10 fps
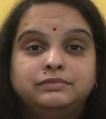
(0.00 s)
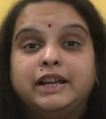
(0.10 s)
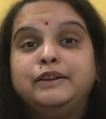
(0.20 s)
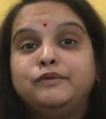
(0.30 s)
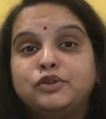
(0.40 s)

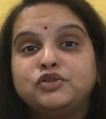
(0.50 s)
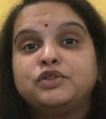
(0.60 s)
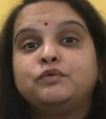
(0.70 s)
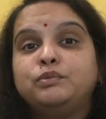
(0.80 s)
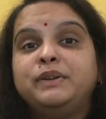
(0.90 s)
The
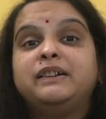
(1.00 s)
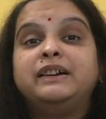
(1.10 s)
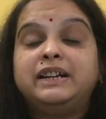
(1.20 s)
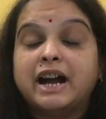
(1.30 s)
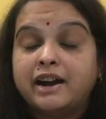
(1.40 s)
involution would be
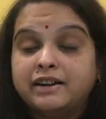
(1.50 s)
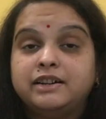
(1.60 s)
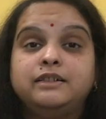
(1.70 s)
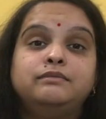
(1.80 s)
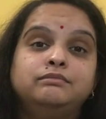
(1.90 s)

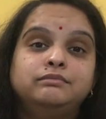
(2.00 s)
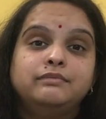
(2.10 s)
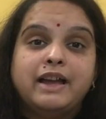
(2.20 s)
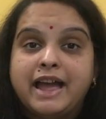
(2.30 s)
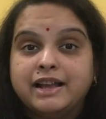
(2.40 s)
retarded
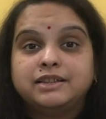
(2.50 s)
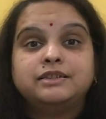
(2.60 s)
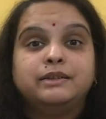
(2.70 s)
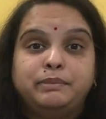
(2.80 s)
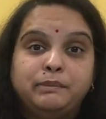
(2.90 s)
as
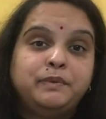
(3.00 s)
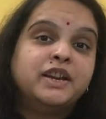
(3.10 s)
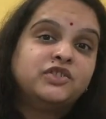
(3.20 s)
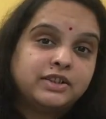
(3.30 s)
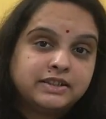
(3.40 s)
the
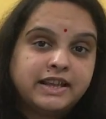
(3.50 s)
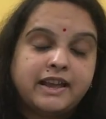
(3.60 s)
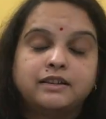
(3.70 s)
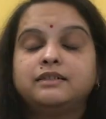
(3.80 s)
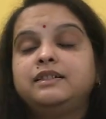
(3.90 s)
PPH is
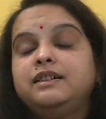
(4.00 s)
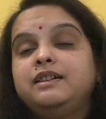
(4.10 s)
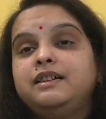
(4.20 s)
there,